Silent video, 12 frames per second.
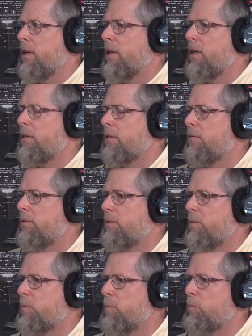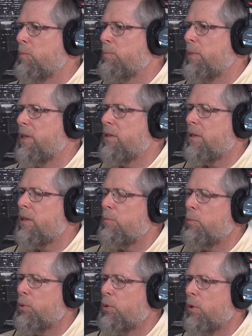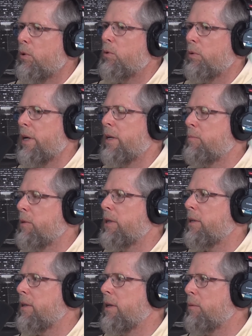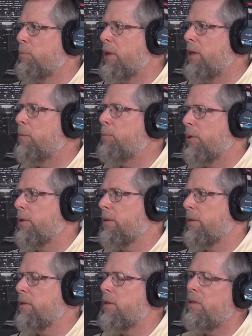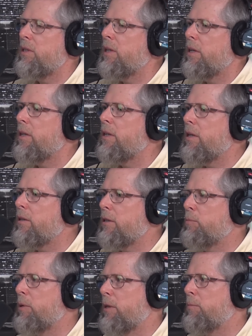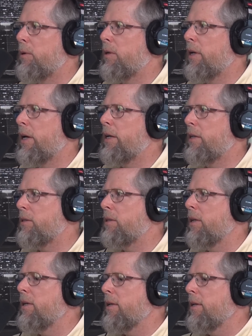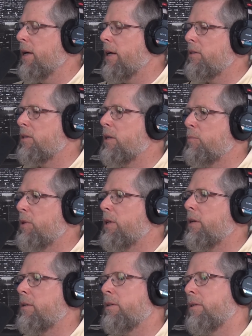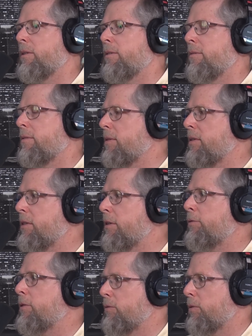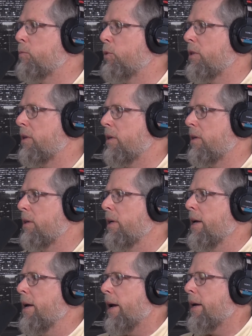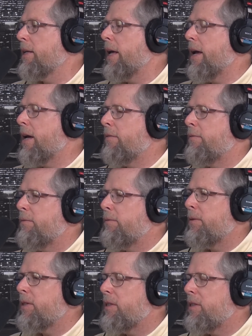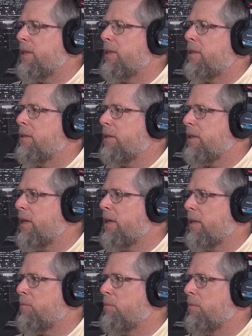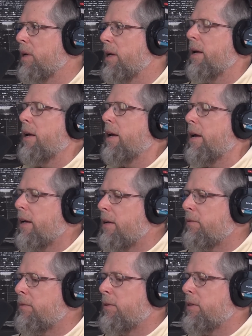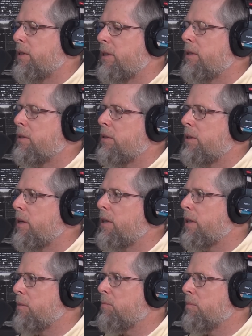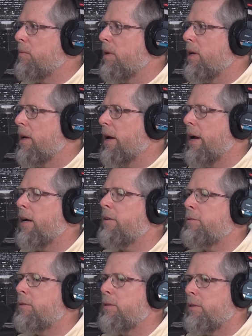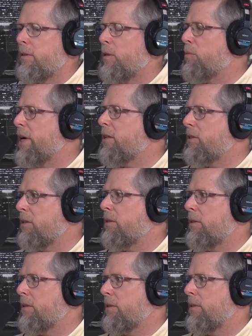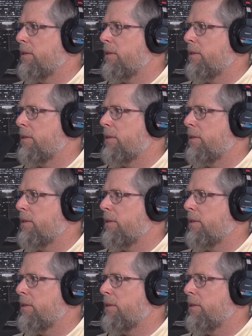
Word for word: of basically programming a people to see another people as as something different from what they are. And every single time, every single time, after the massacre,